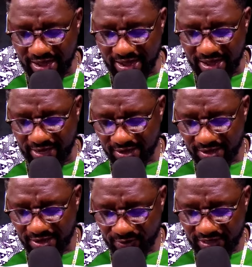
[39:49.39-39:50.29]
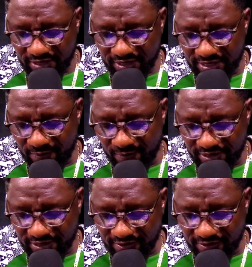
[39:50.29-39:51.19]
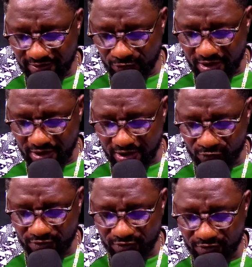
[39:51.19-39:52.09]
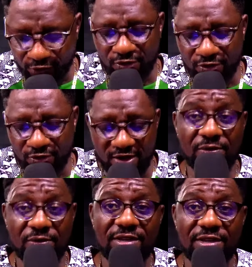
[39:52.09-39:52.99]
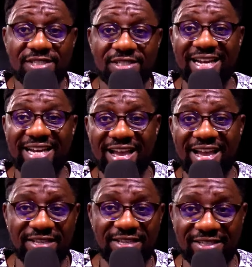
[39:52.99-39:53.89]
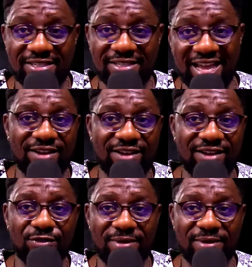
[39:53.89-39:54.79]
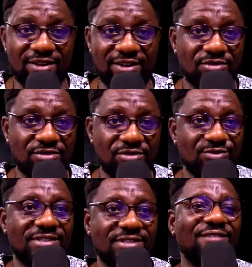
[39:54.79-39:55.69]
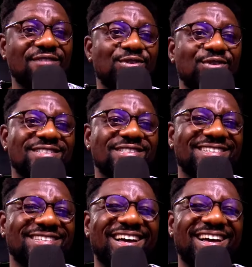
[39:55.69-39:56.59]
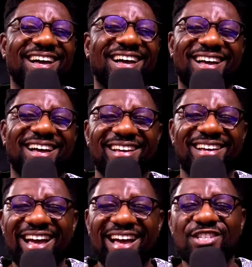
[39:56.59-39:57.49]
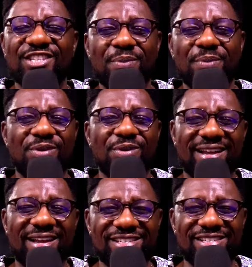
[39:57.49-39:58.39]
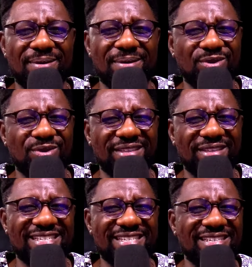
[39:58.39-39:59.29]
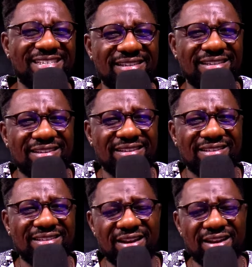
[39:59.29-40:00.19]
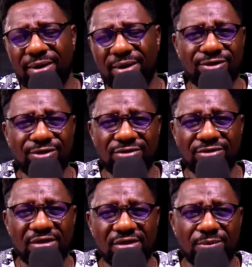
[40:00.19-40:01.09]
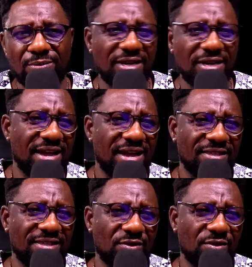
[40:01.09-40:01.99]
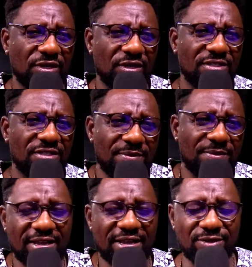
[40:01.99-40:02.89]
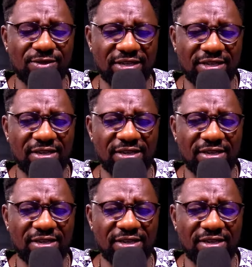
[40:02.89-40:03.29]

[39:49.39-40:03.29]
Please, how many staffs do you have working for you now? Sadly, I've sacked like half of my staff force. At some point, we are getting to about 12, 13, thereabout. But now I think with, let me count again.